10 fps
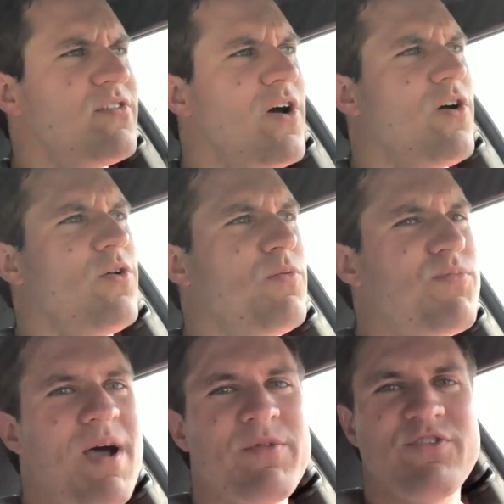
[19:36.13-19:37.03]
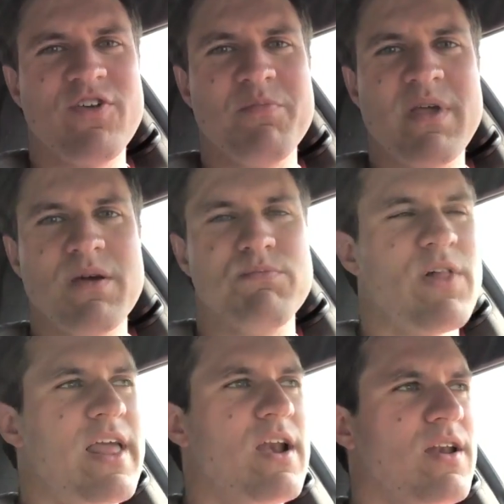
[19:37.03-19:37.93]
so probably shouldn't be
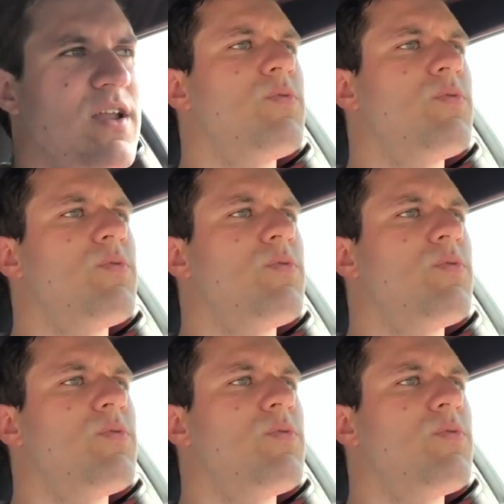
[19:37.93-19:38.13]
complaining.